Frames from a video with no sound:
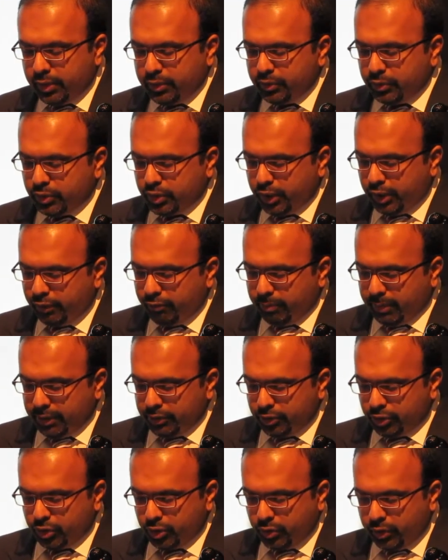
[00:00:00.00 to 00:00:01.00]
is achieved by
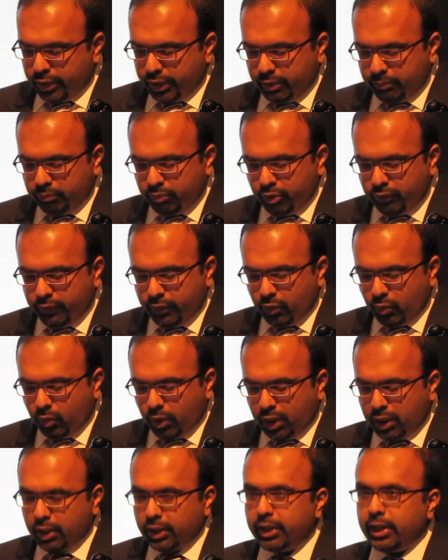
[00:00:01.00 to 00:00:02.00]
ensuring and improving
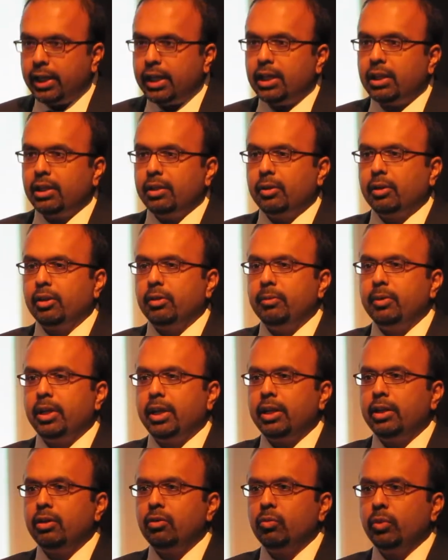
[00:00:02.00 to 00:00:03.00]
quality and
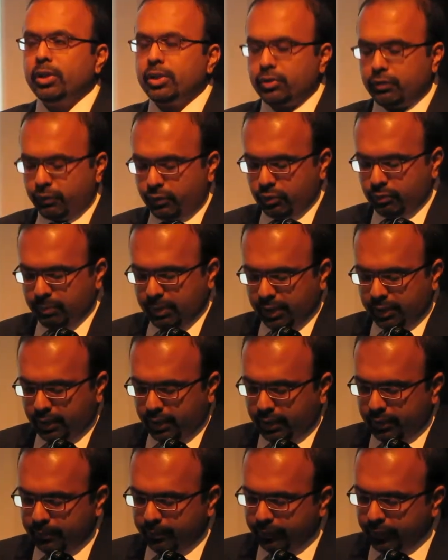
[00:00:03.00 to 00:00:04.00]
eliminating wasteful spending.